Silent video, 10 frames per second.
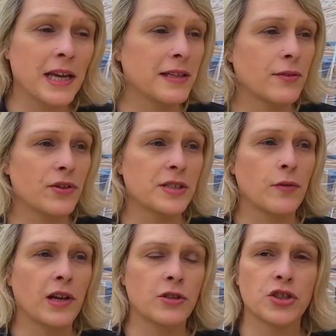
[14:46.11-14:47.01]
get deliveries
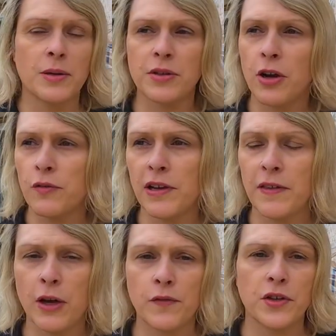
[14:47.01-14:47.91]
over lunchtime, so hopefully
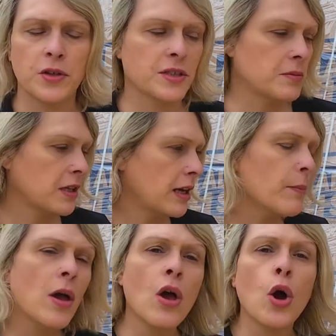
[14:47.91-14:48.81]
in the afternoon sometime,